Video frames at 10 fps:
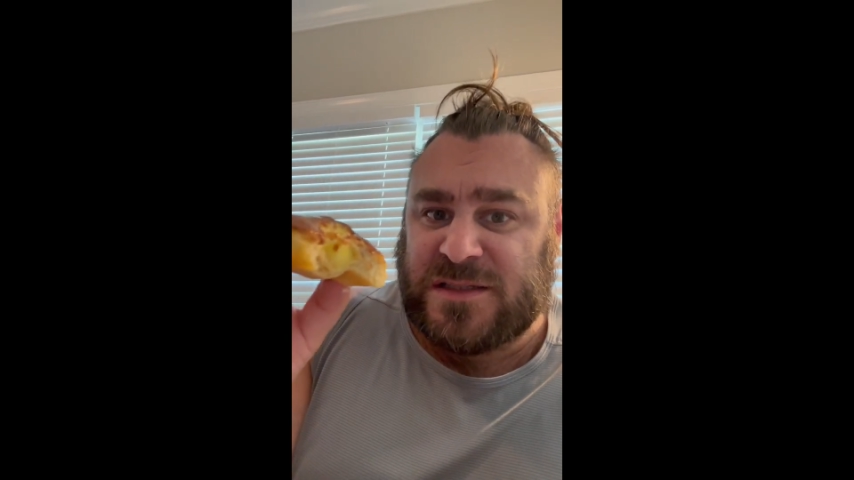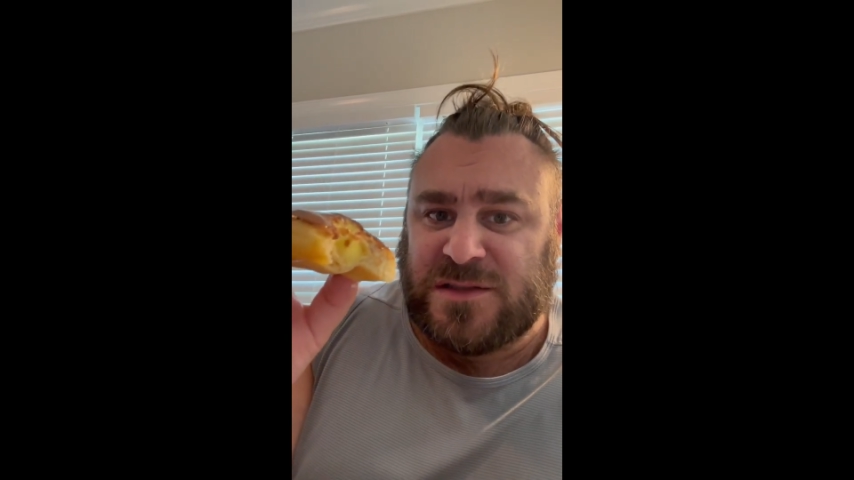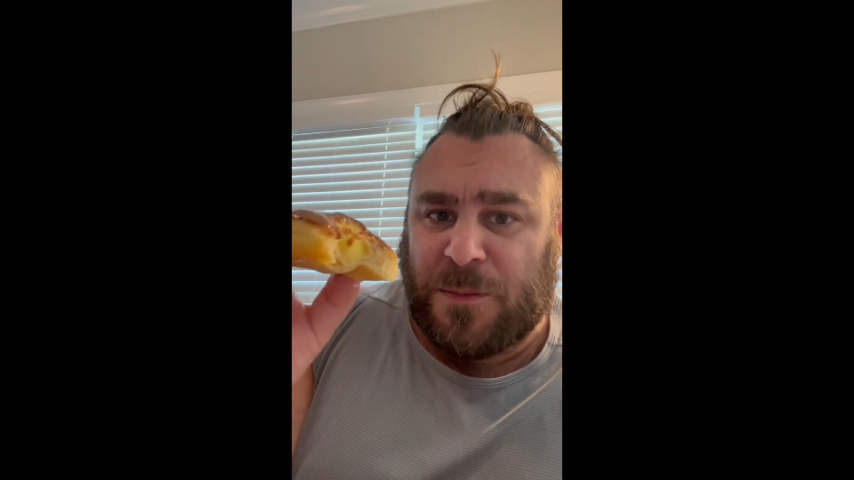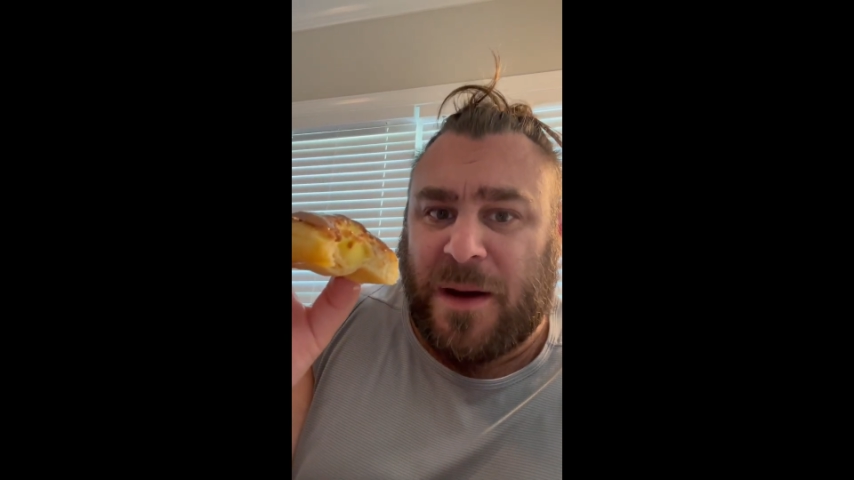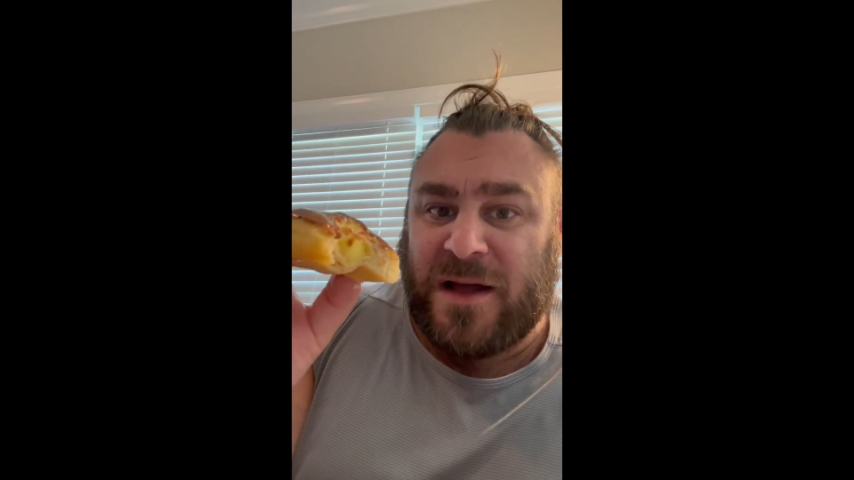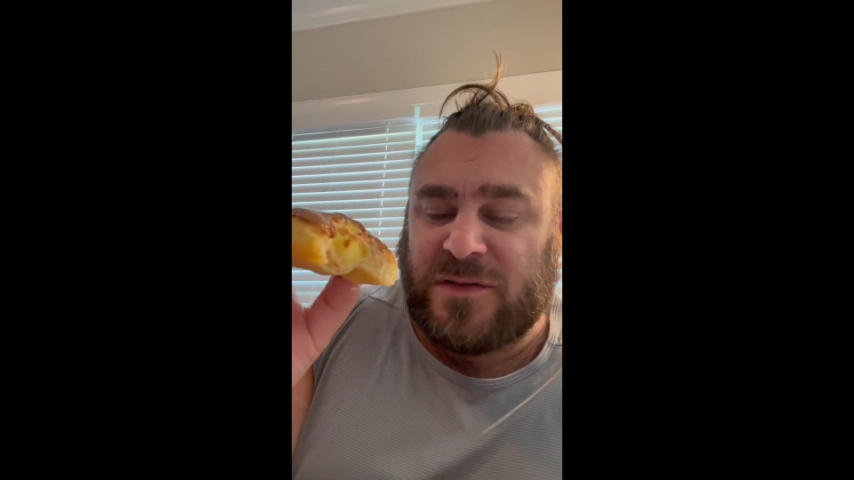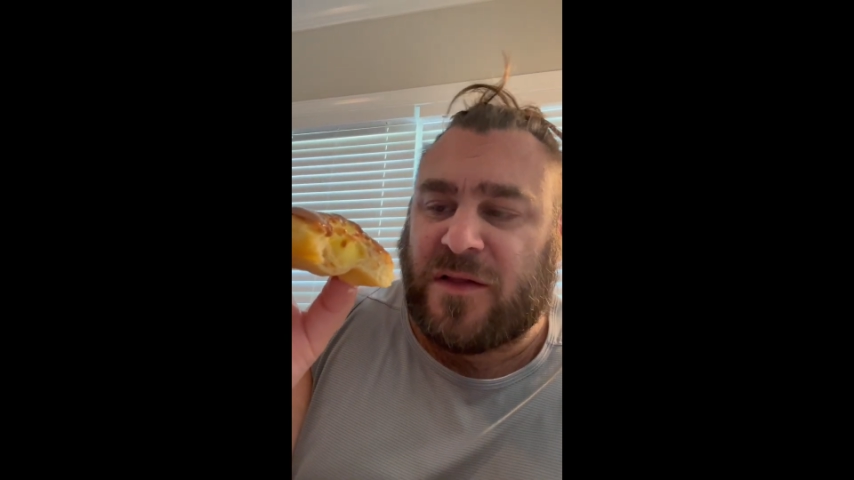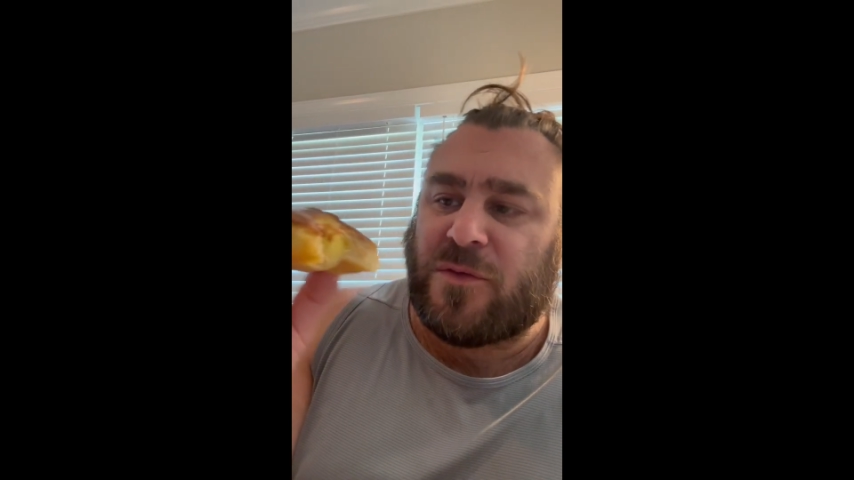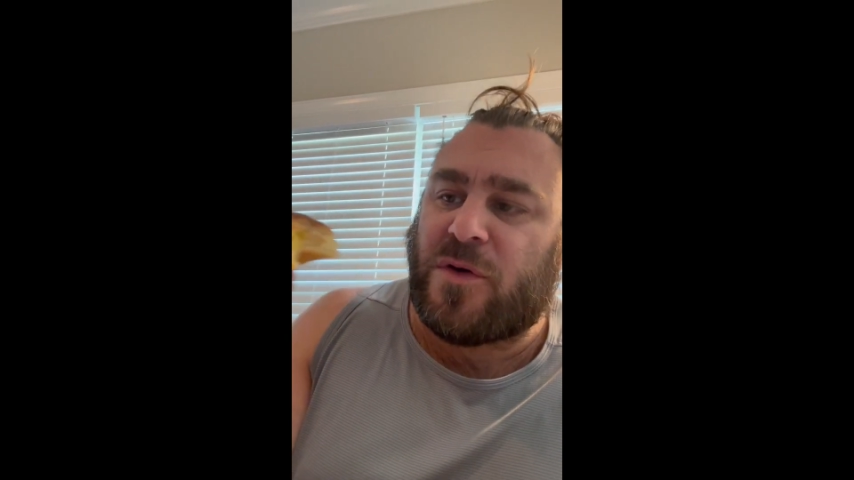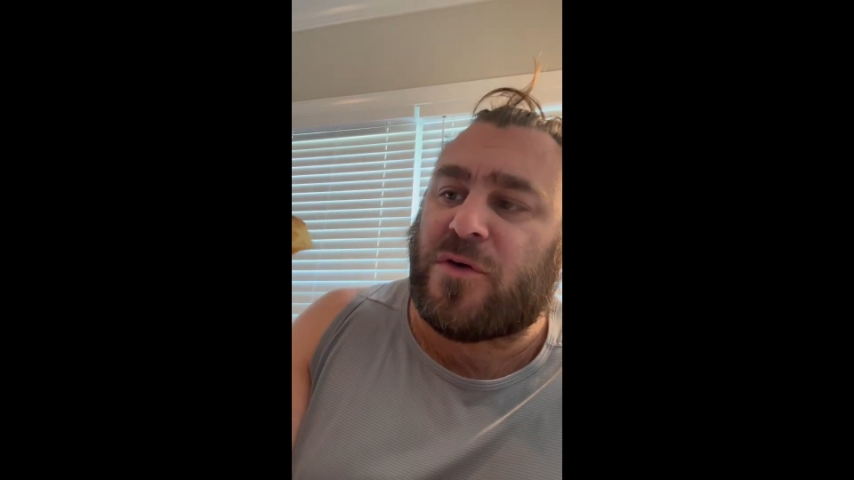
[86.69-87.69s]
It's a mile down
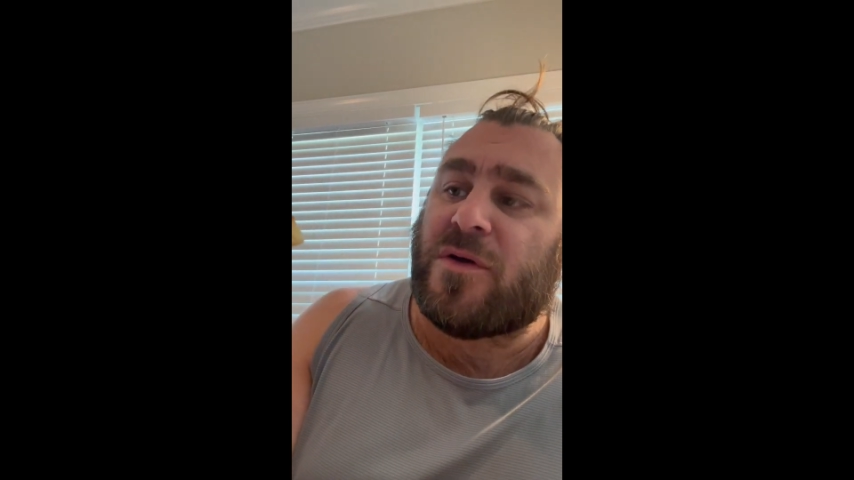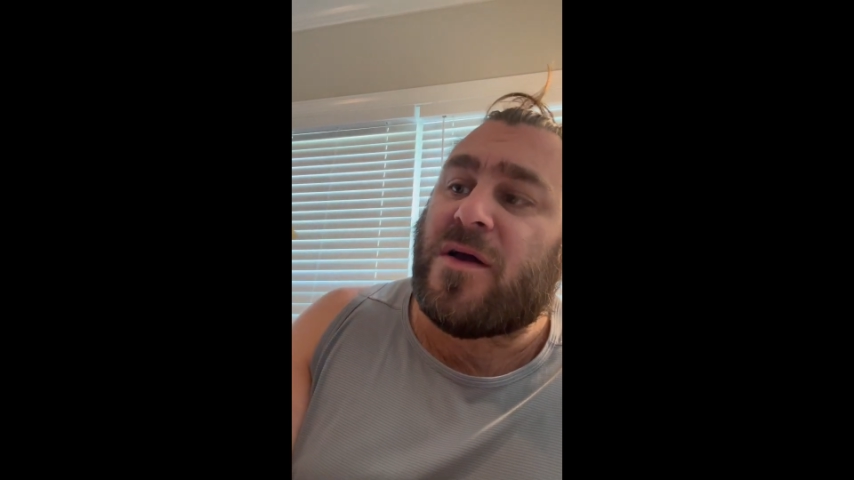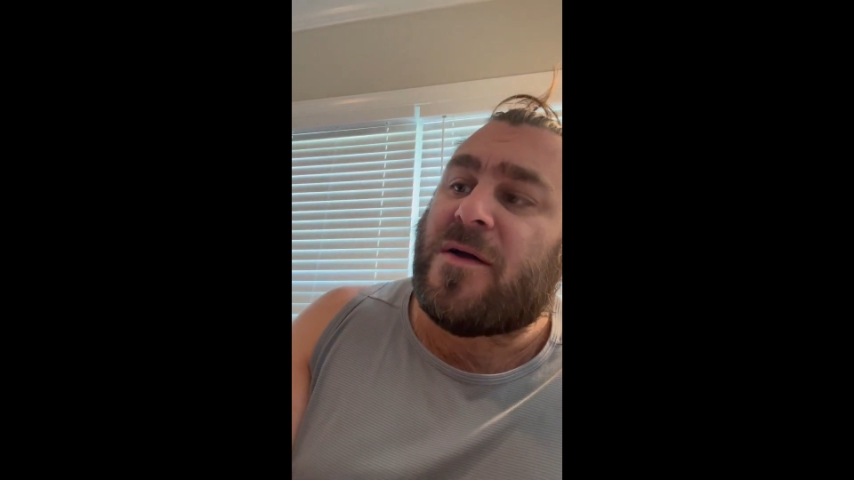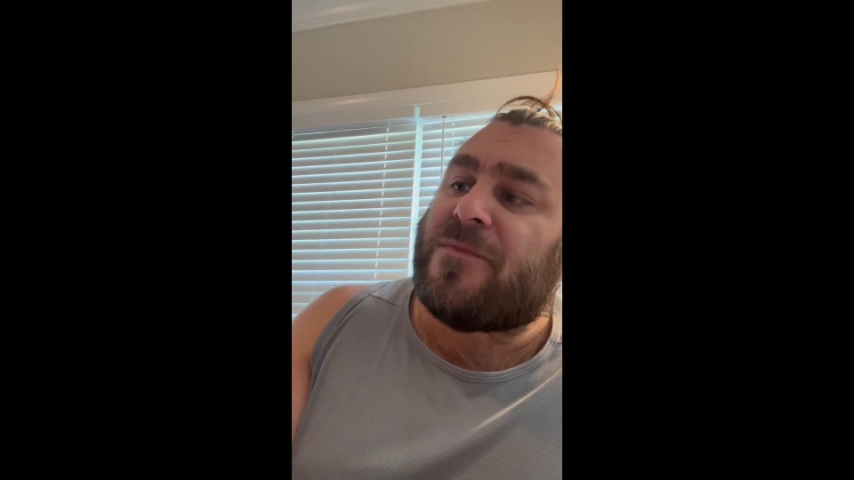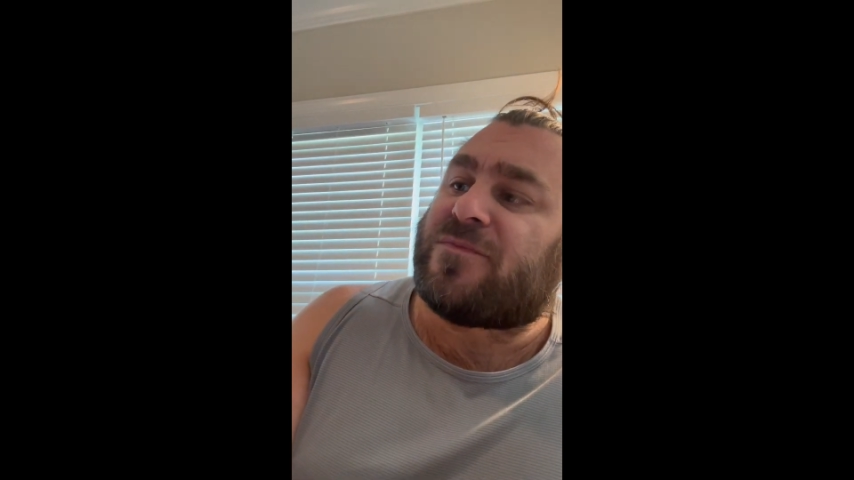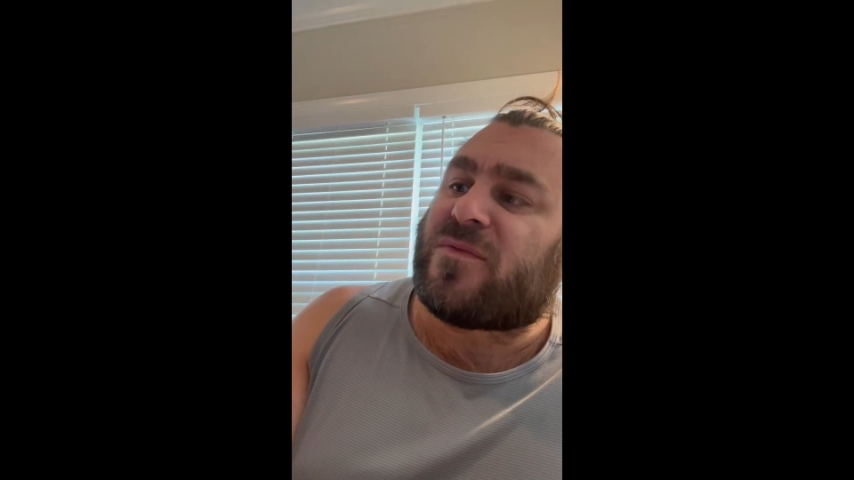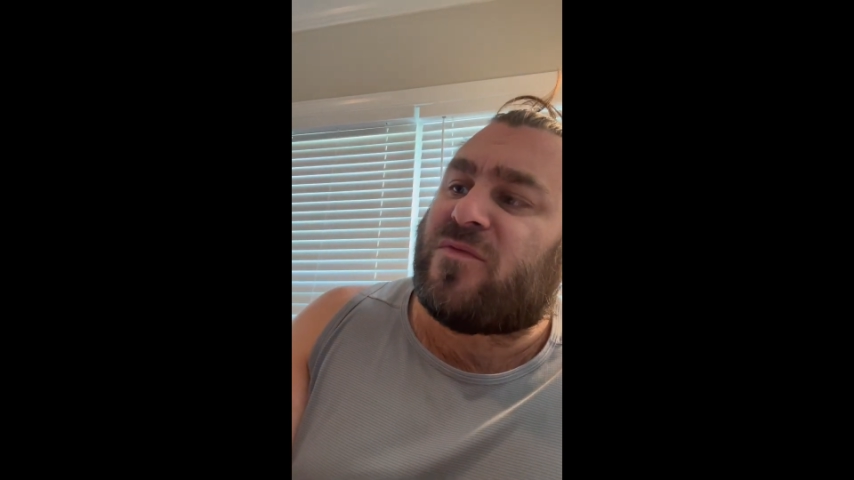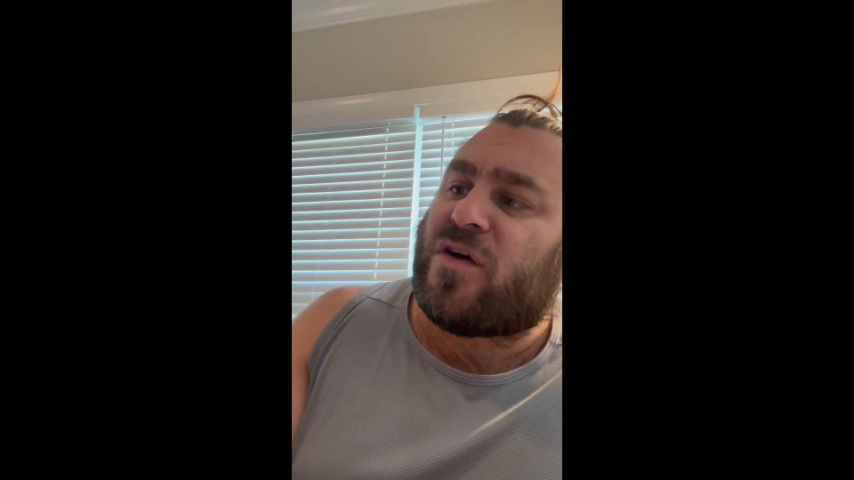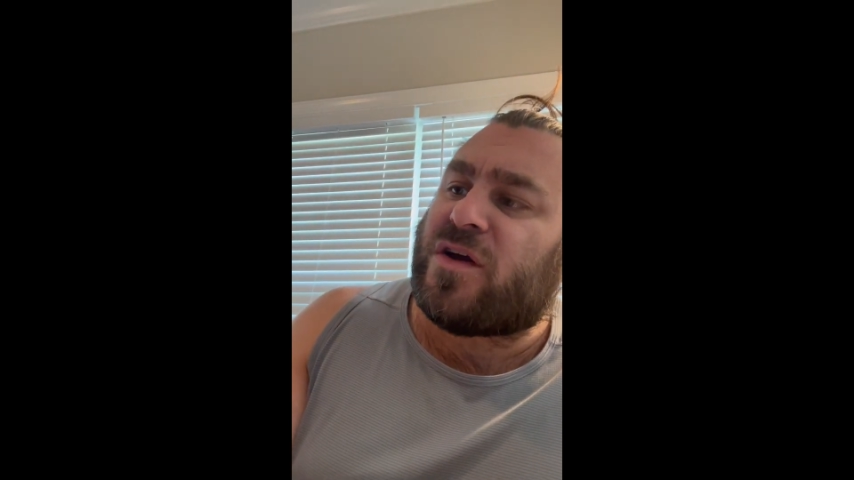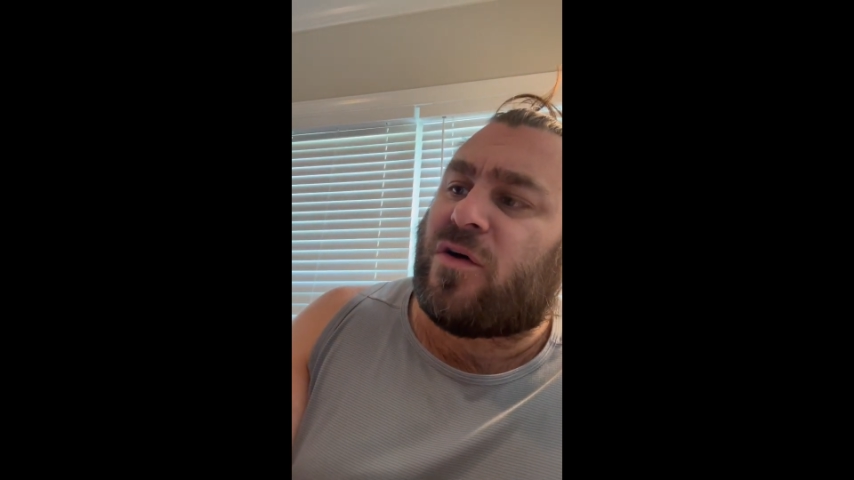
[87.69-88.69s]
the road.
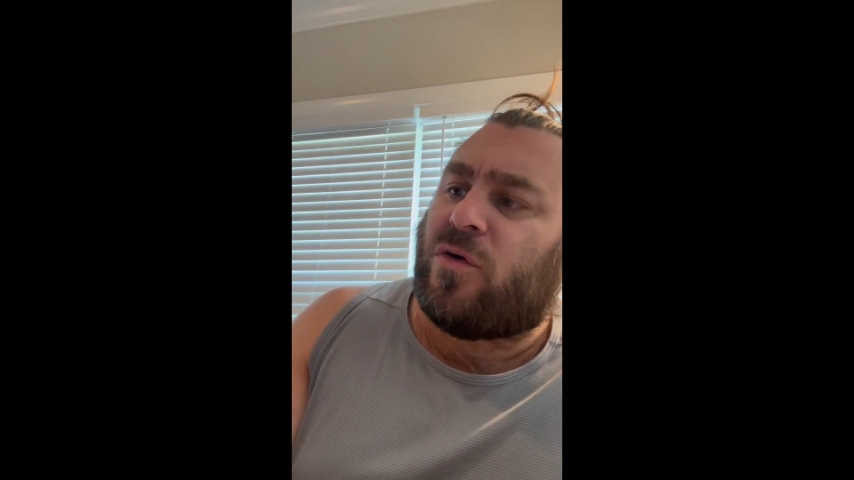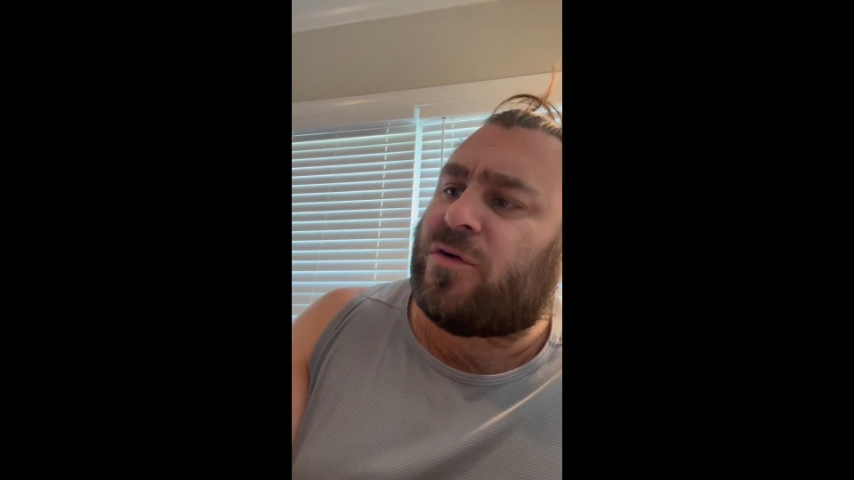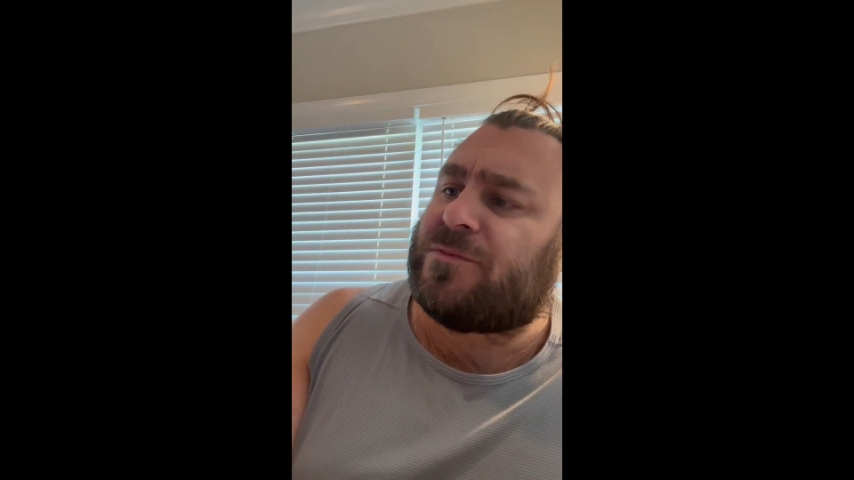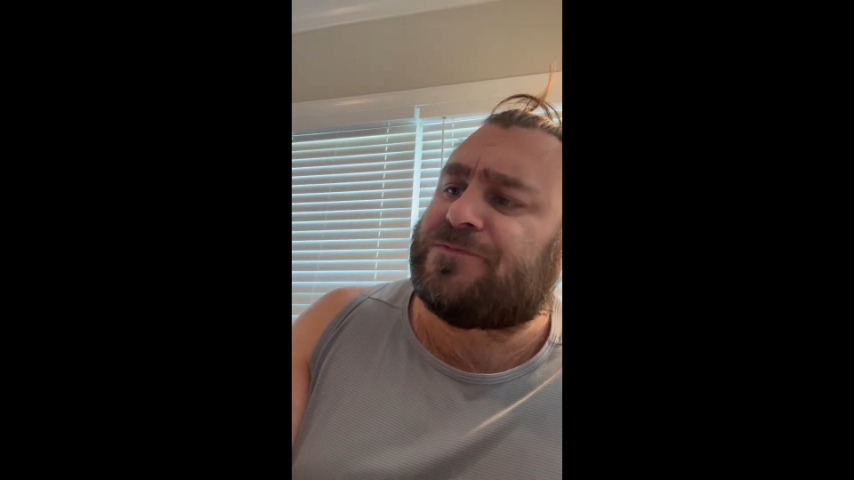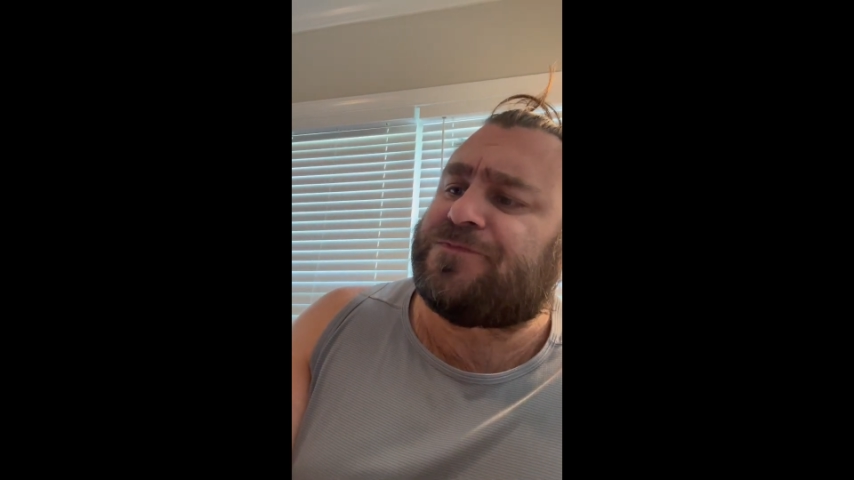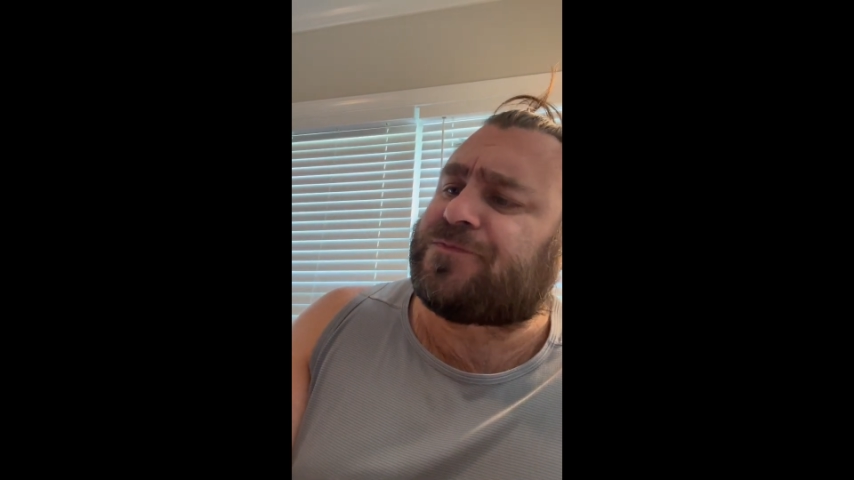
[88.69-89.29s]
Very cold,